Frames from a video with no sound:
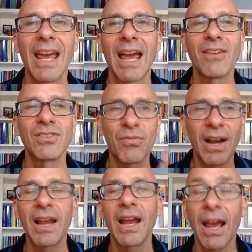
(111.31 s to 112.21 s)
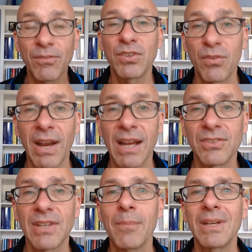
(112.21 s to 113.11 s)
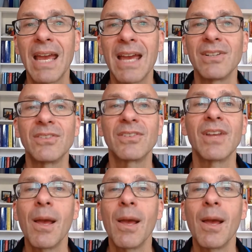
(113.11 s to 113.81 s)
have, have surveillance obligations,